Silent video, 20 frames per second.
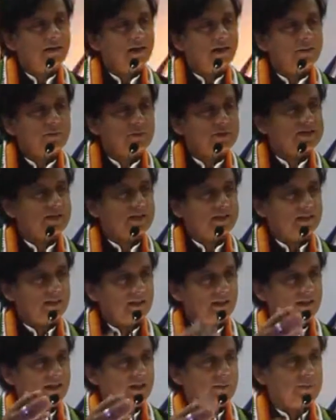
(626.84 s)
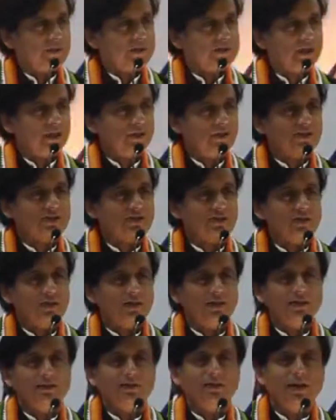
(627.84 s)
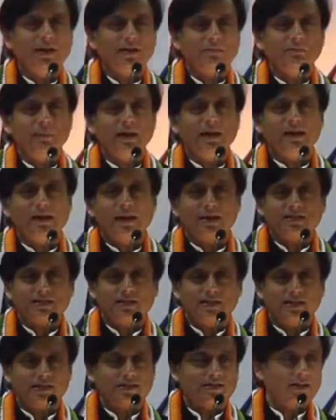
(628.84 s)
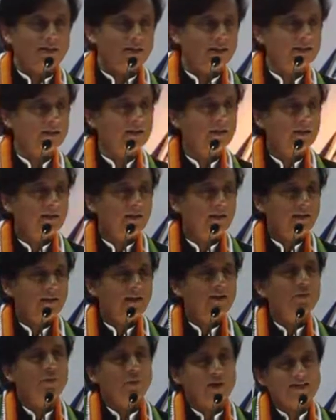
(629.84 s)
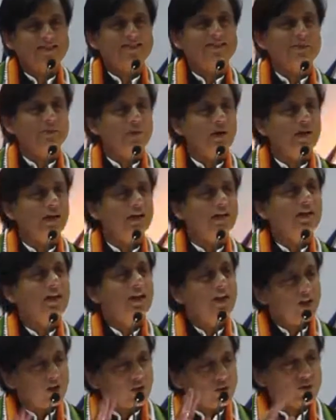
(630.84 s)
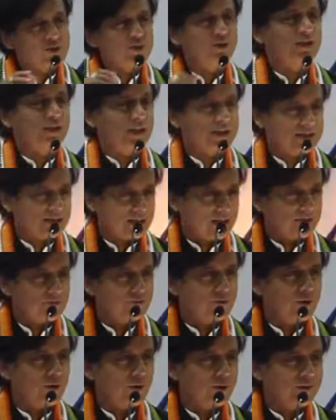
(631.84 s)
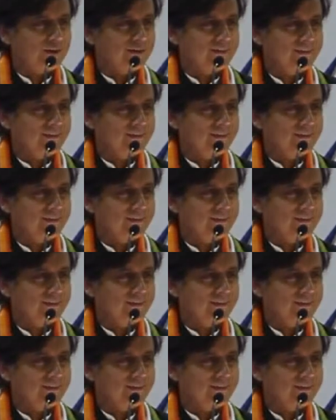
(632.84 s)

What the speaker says: and particularly let me say this to the young male engineers here, once in a while, you should kiss that frog.